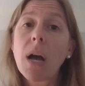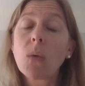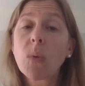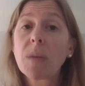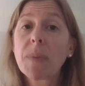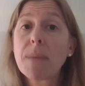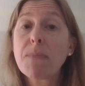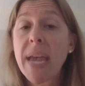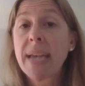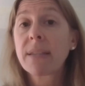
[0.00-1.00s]
will be
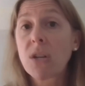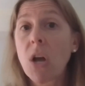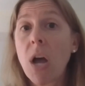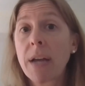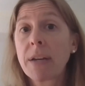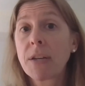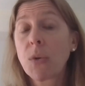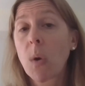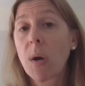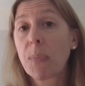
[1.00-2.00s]
based on
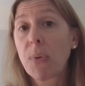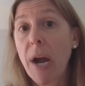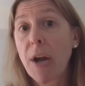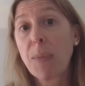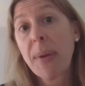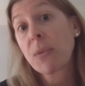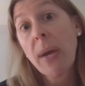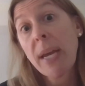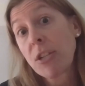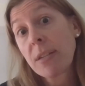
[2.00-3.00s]
your prior base
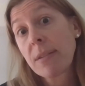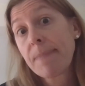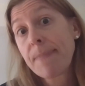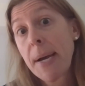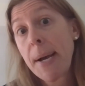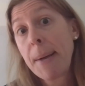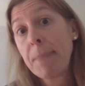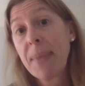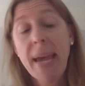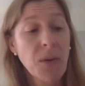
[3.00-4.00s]
wages,
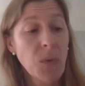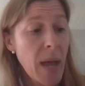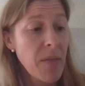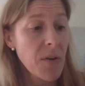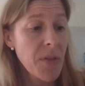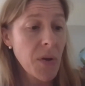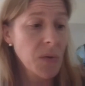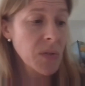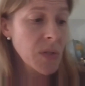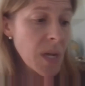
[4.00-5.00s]
and whether
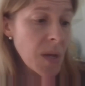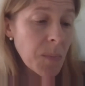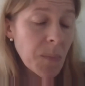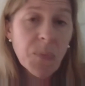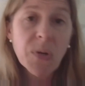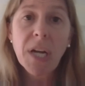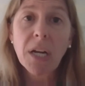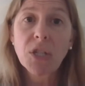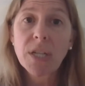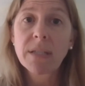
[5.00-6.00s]
those
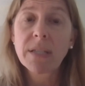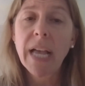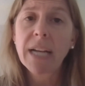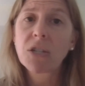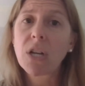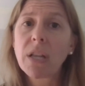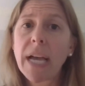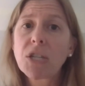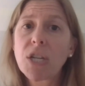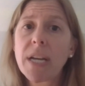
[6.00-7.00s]

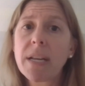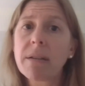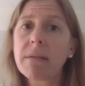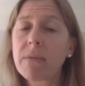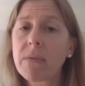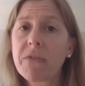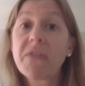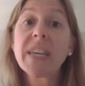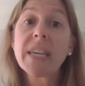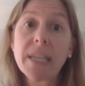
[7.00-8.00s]
production/collection
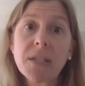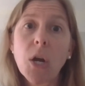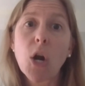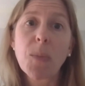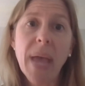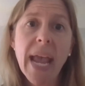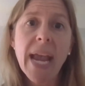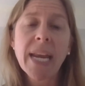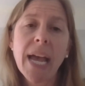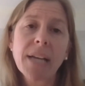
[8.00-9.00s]
fees are
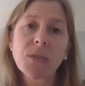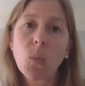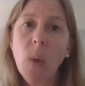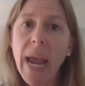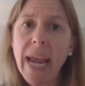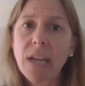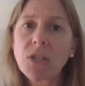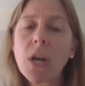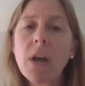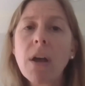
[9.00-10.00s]
paid as a
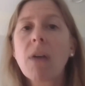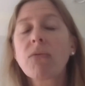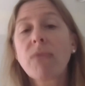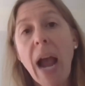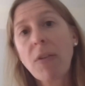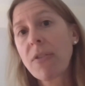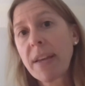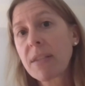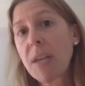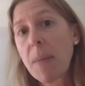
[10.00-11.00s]
wage rather
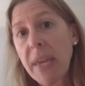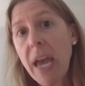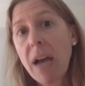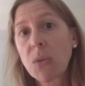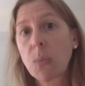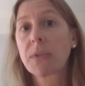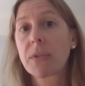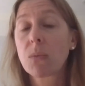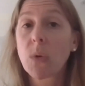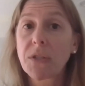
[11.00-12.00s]
than something else
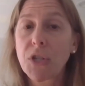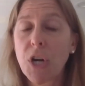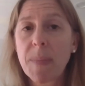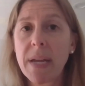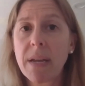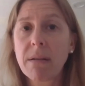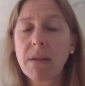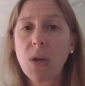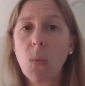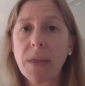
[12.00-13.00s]
will determine,
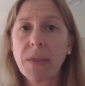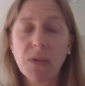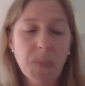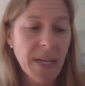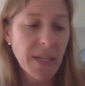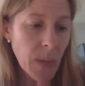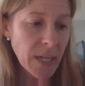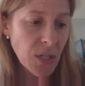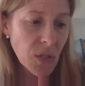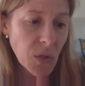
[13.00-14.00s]
what those base
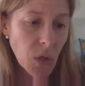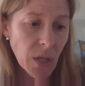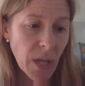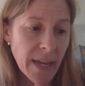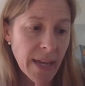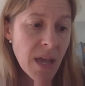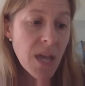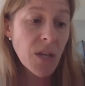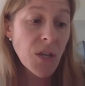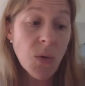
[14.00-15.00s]
wages look like.
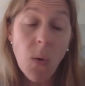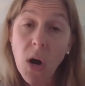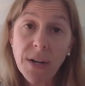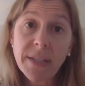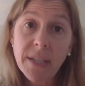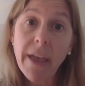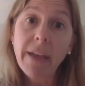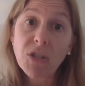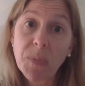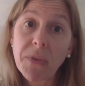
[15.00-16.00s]
You are still
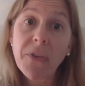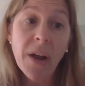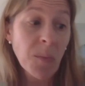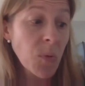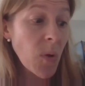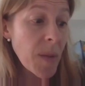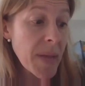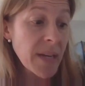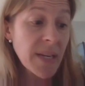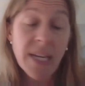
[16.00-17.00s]
eligible for
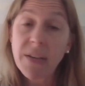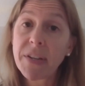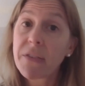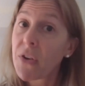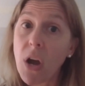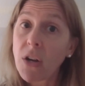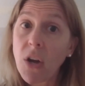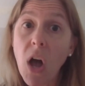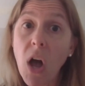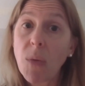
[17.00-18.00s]
unemployment even if you're on
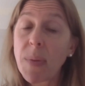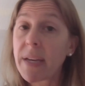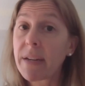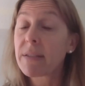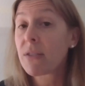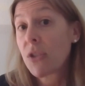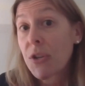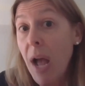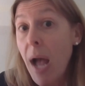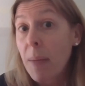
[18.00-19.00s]
call because
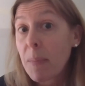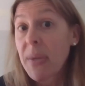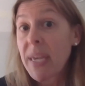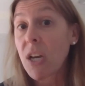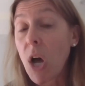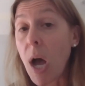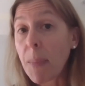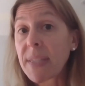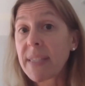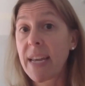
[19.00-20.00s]
you're not being
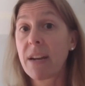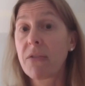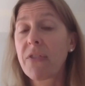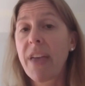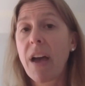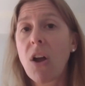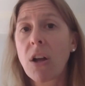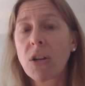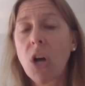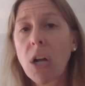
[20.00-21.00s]
compensated for that
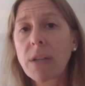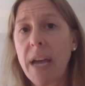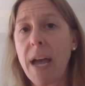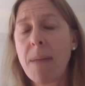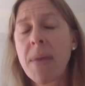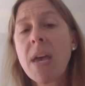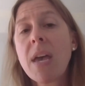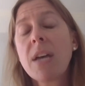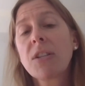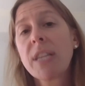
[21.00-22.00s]
on-call time.
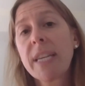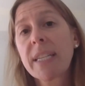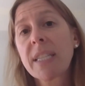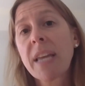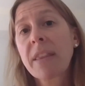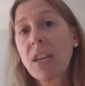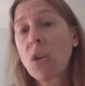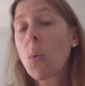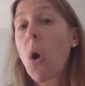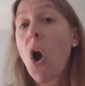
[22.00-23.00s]
To the extent that
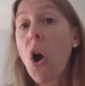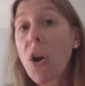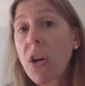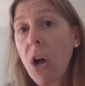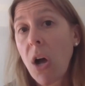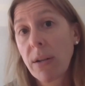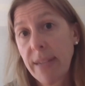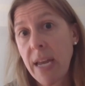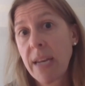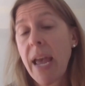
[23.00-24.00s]
you are called
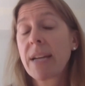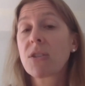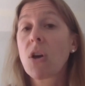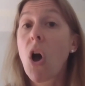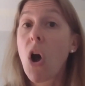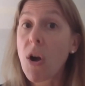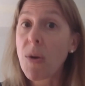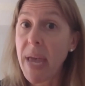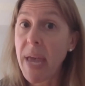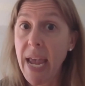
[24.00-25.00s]
in and
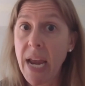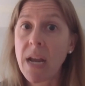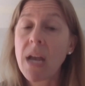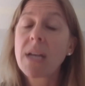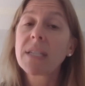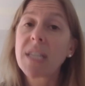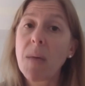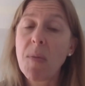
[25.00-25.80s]
are paid some